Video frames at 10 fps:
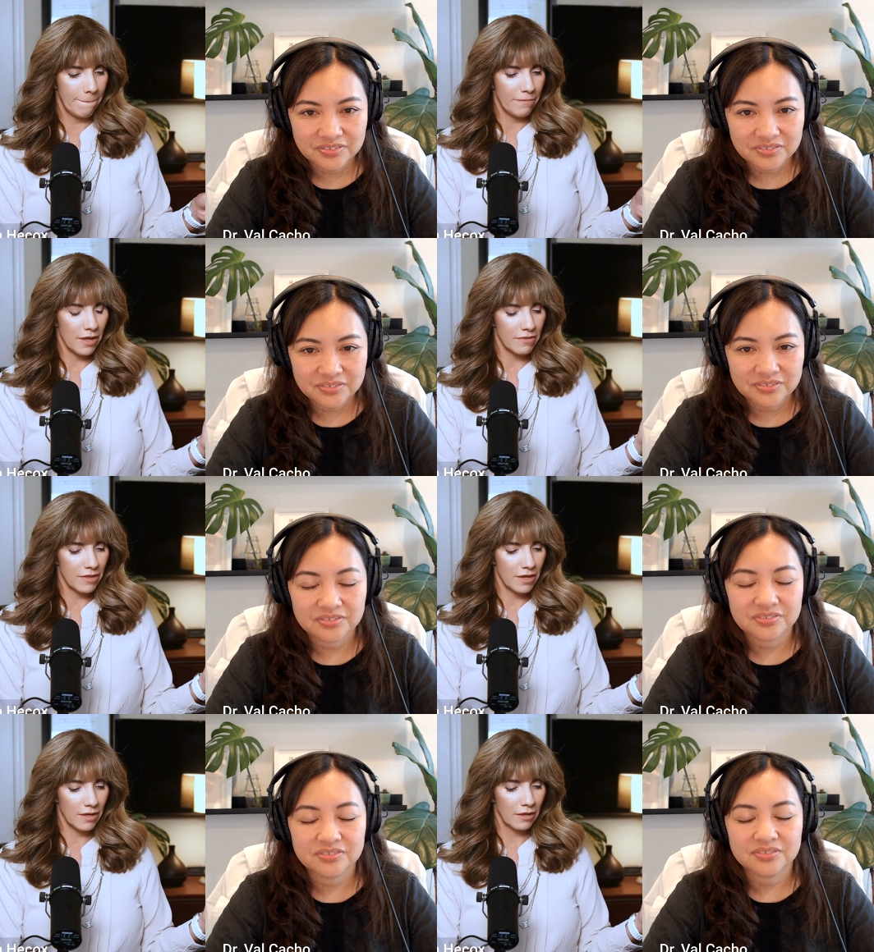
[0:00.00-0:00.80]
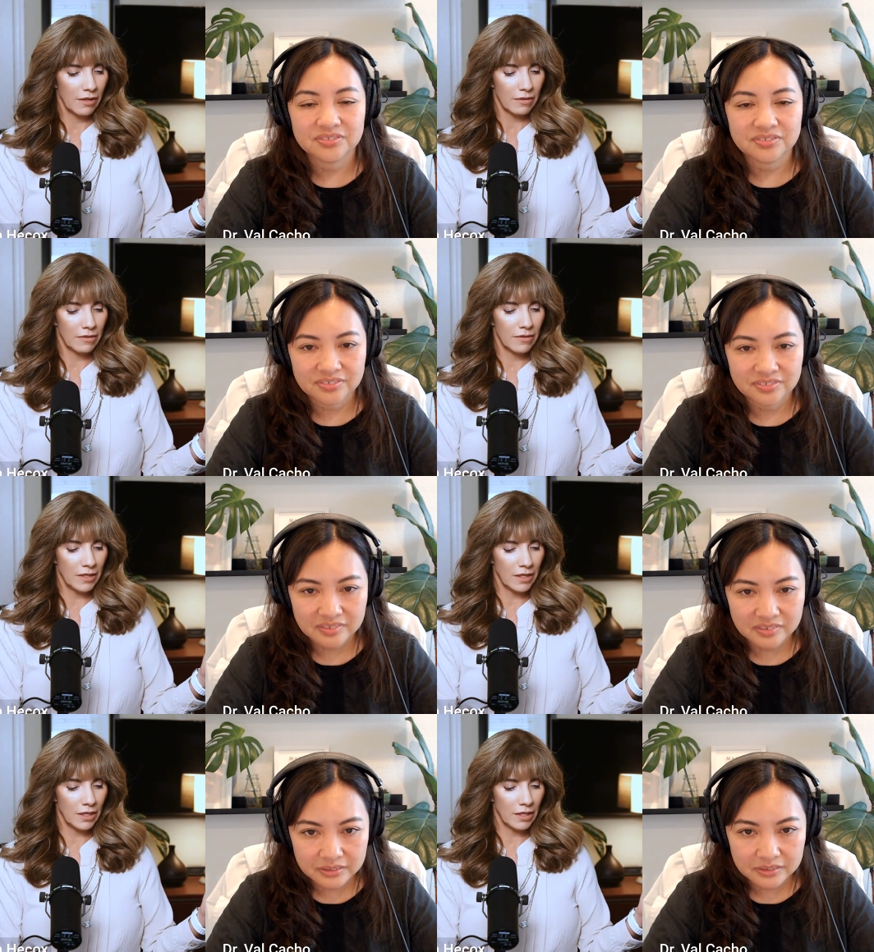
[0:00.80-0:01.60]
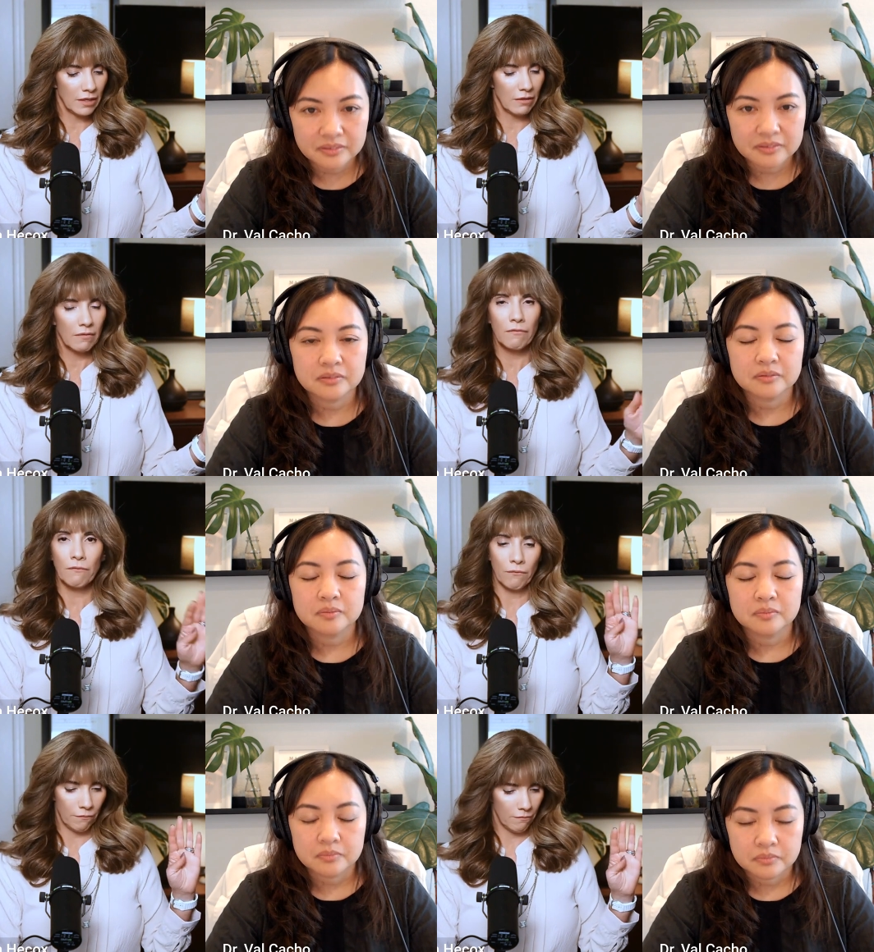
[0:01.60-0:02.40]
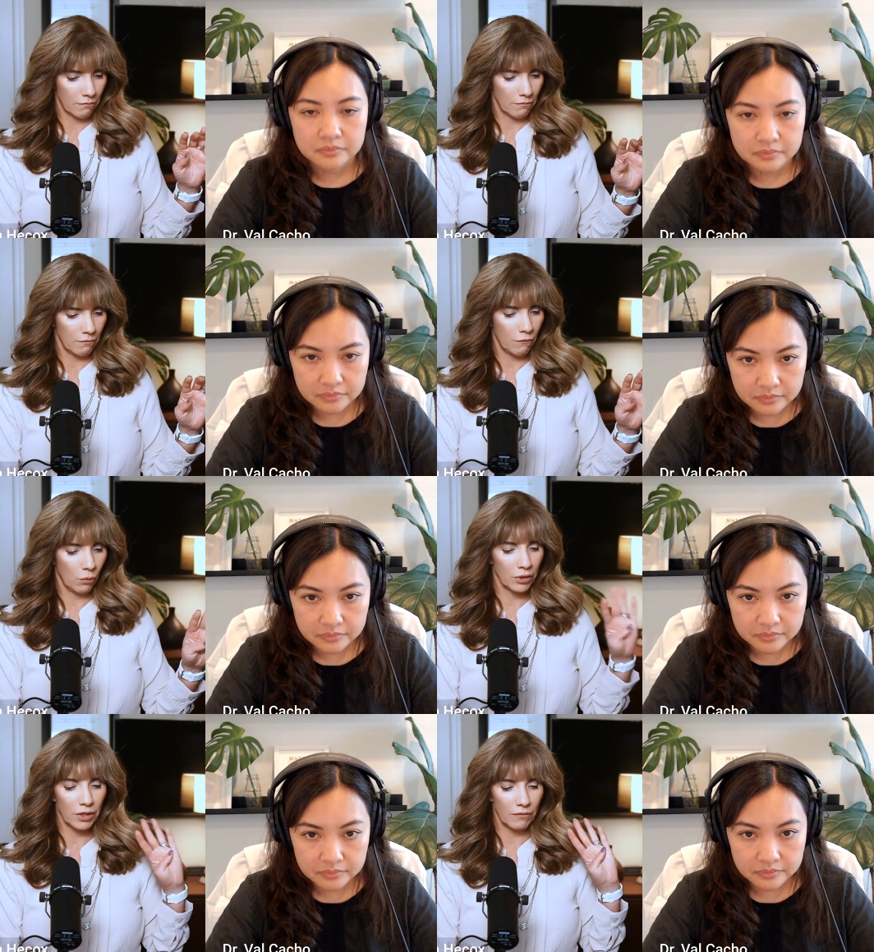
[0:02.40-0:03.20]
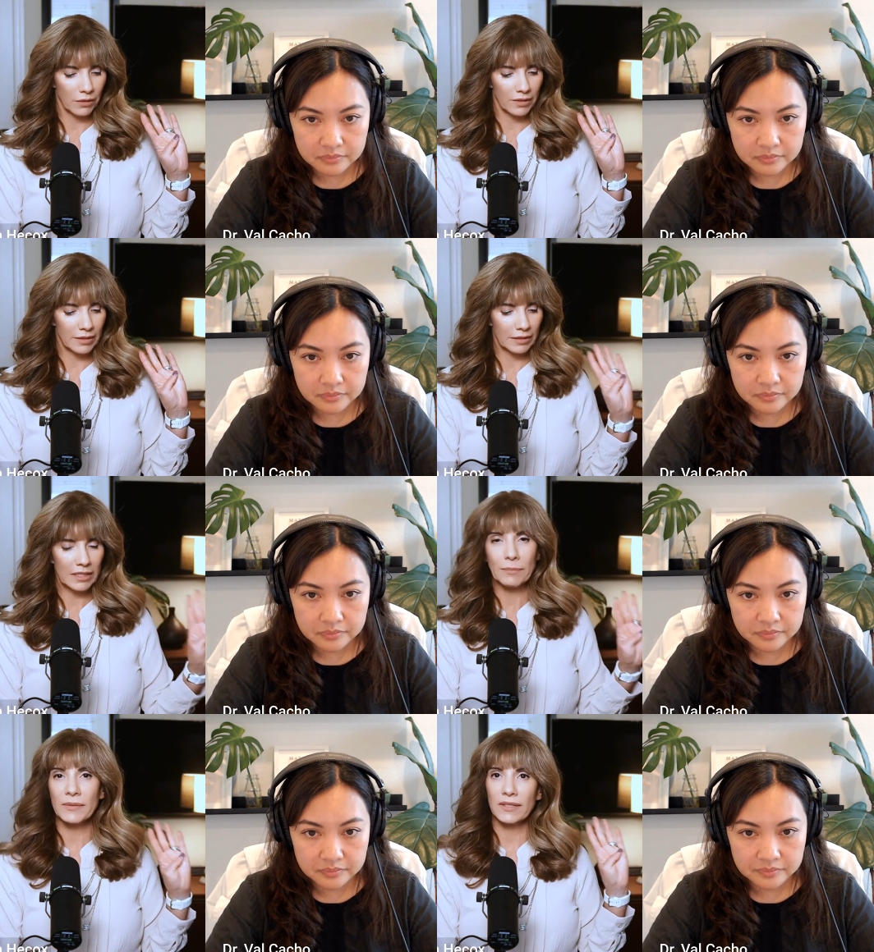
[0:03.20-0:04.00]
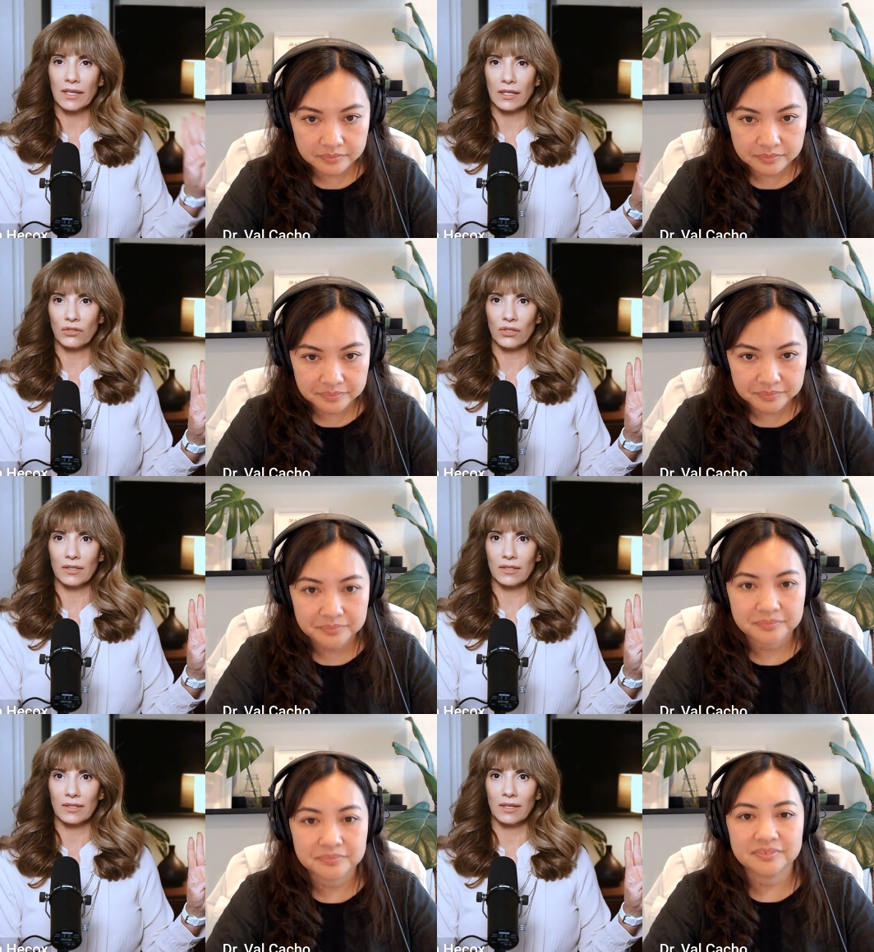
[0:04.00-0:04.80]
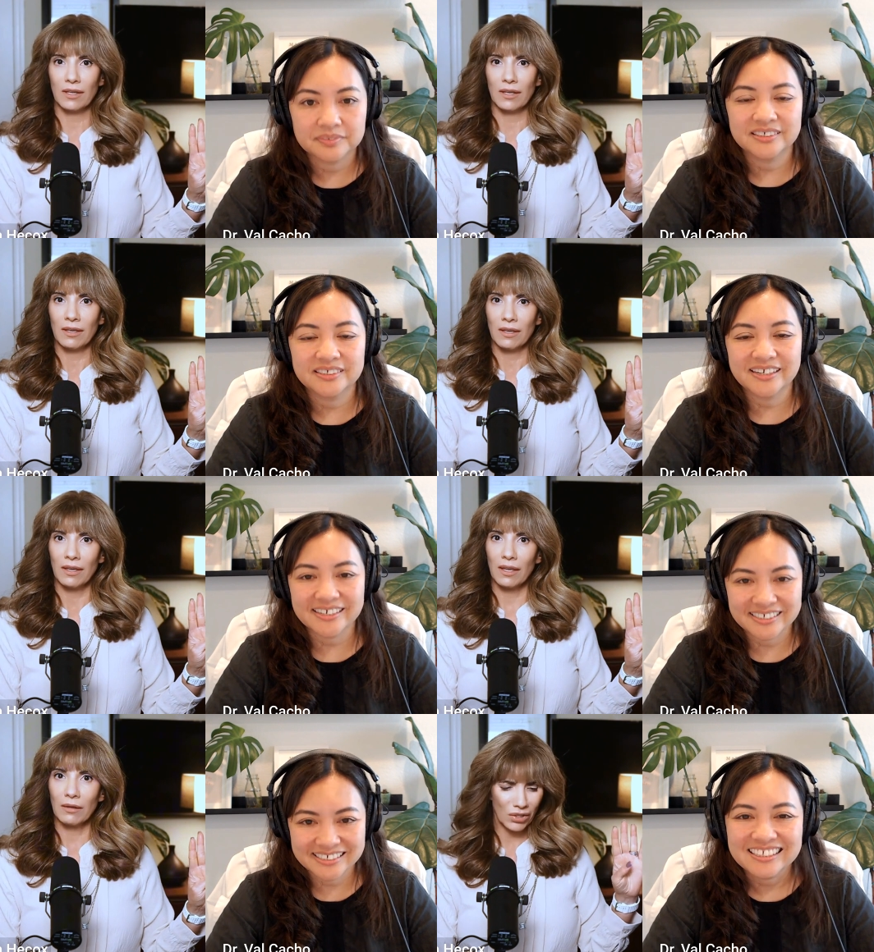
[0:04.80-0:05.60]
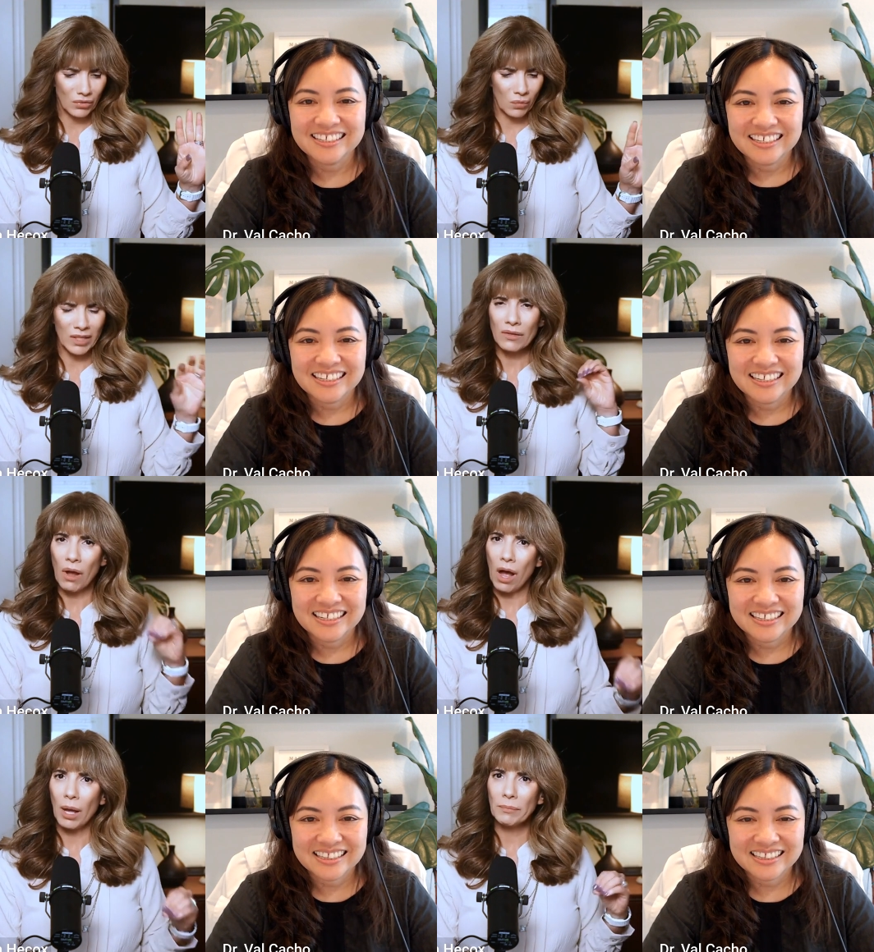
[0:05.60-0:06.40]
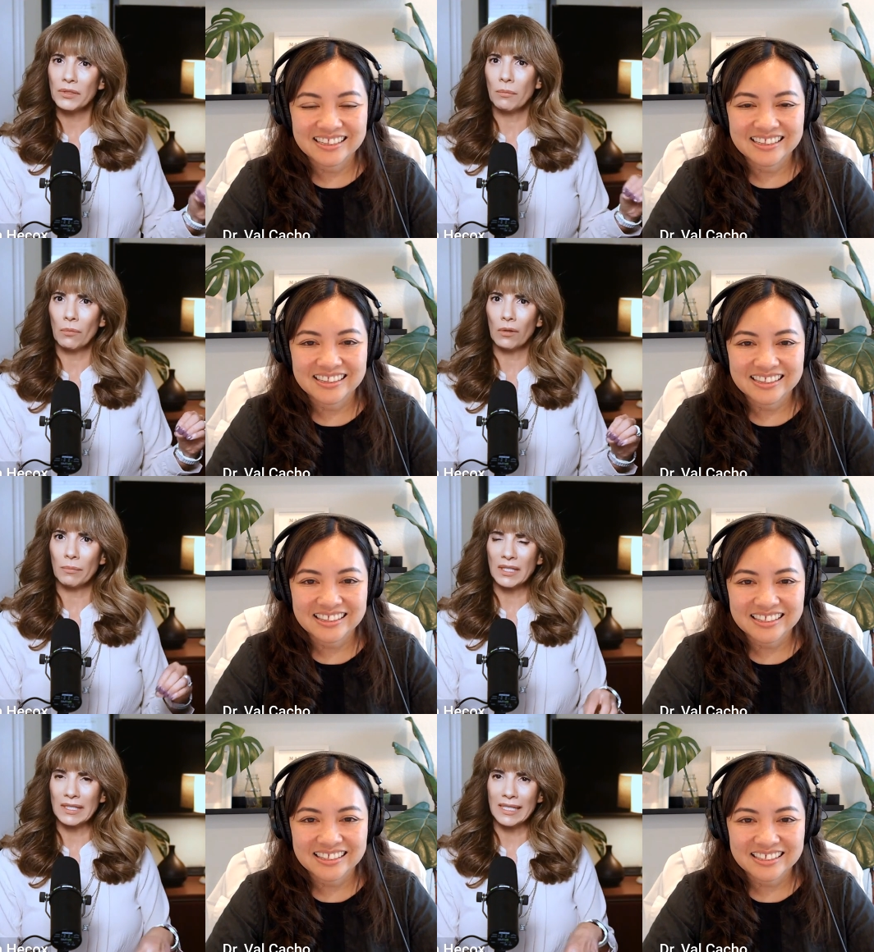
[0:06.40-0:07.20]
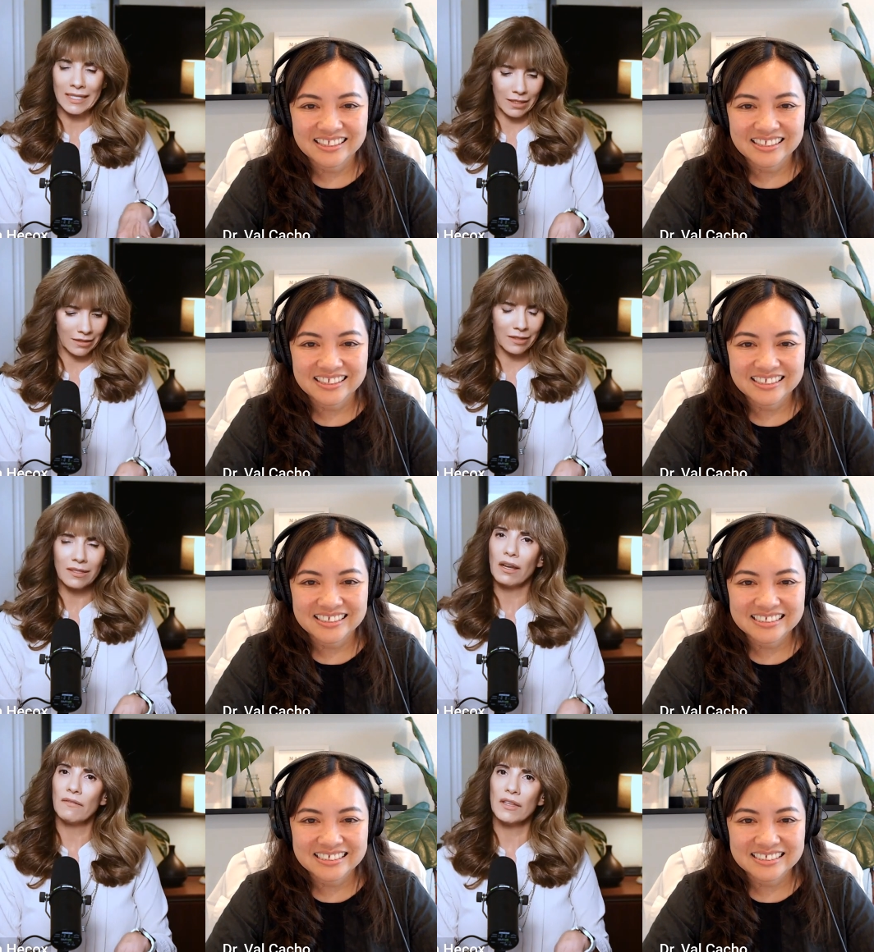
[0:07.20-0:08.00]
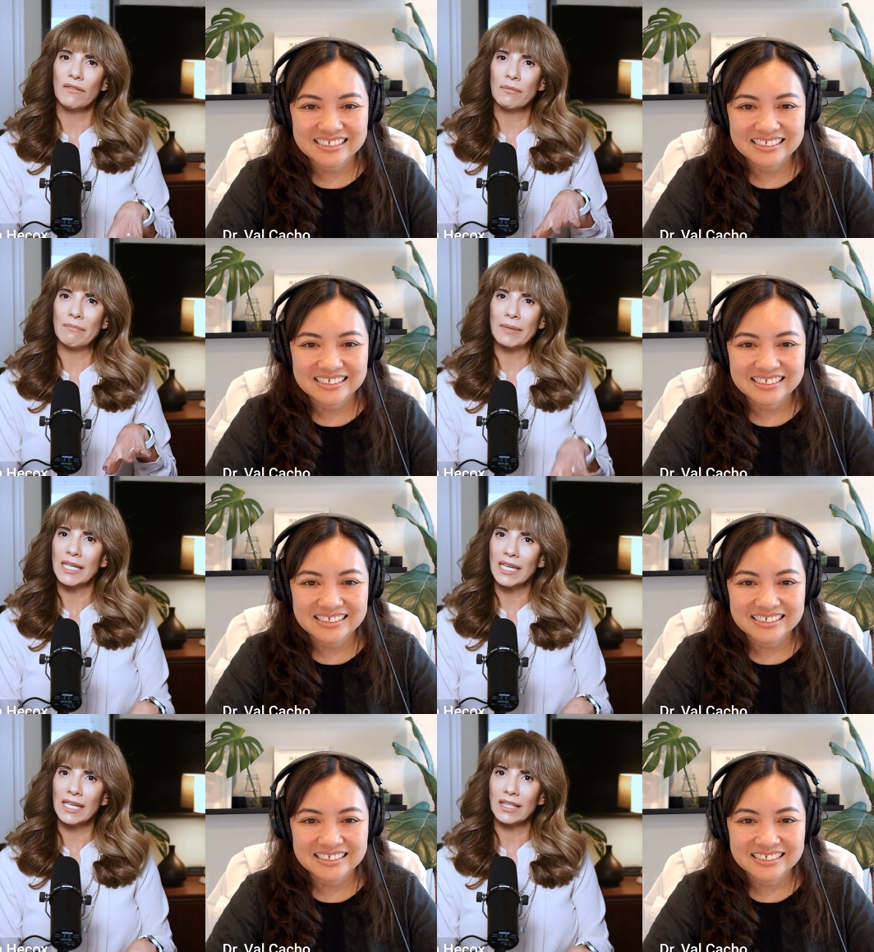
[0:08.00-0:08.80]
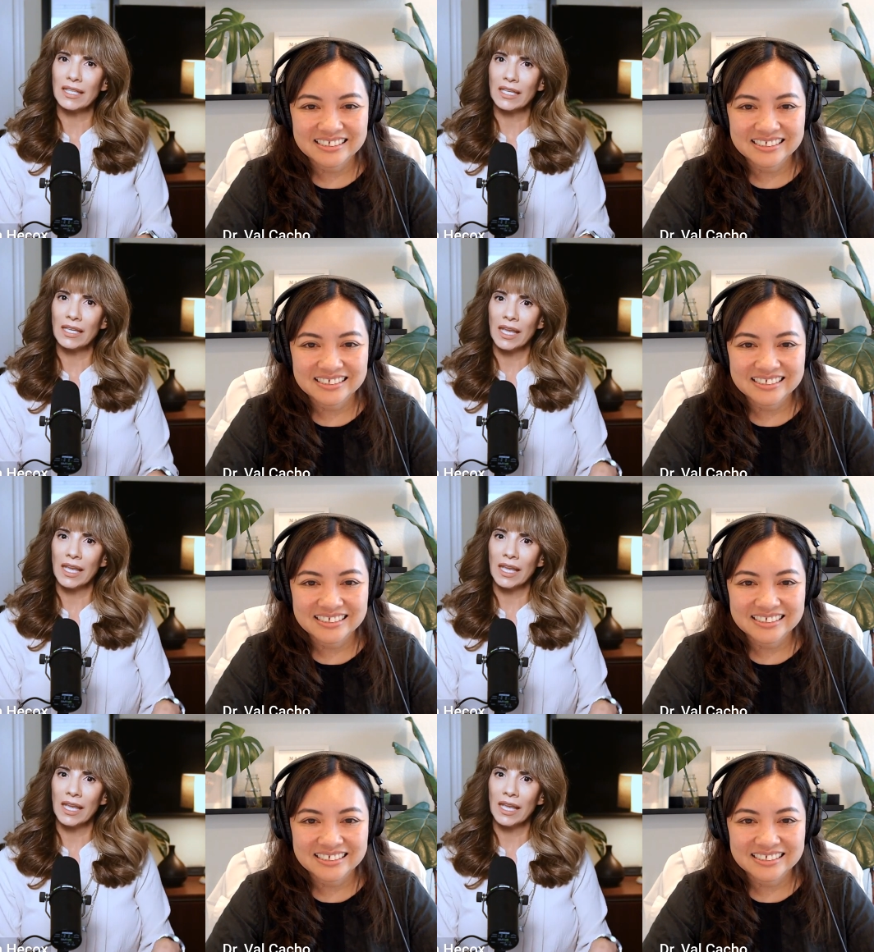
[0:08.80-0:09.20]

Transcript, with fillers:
Speaker 1: and then the four different sleep stages. Yeah. And what's optimal? I mean, does this stuff even mean anything?